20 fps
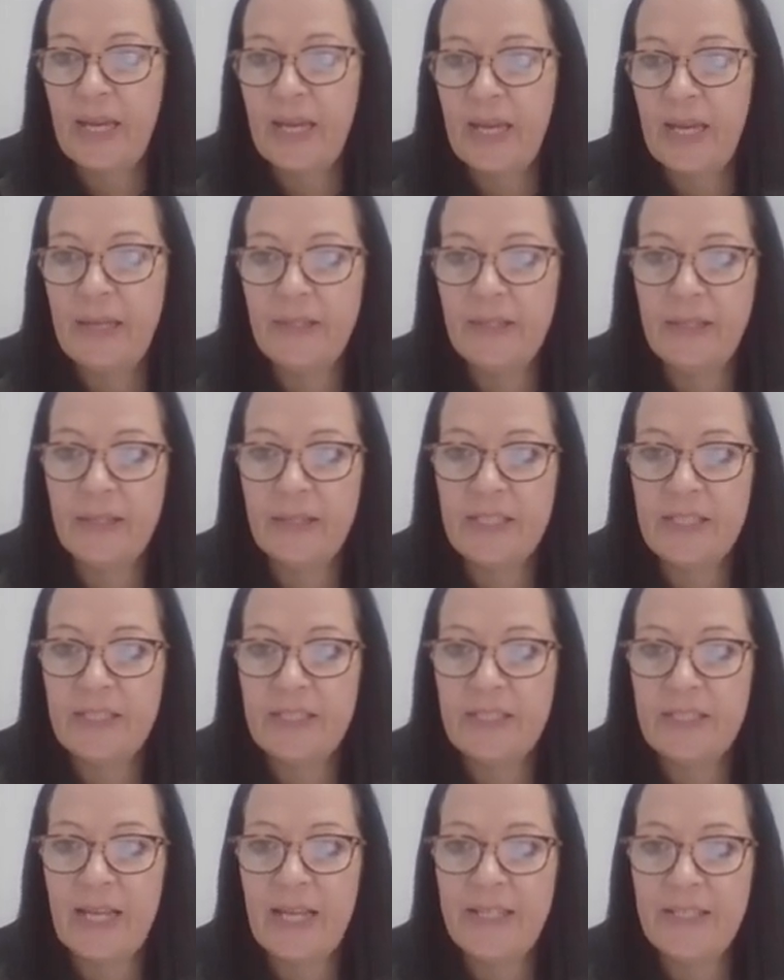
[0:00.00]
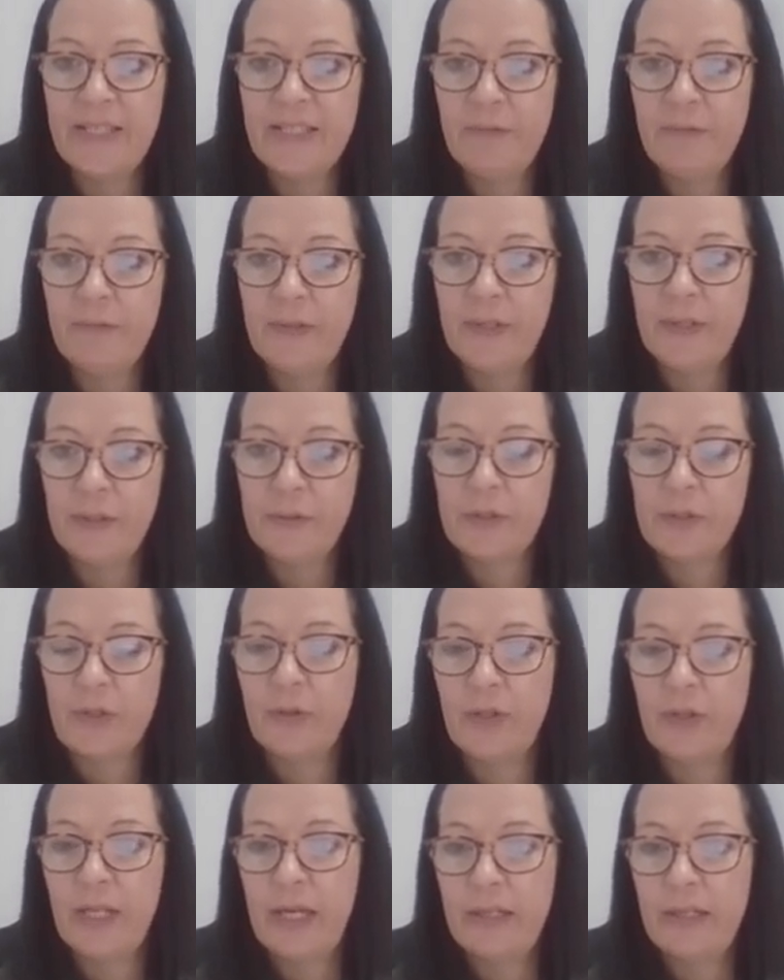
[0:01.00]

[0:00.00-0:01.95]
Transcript: And then the data fields on the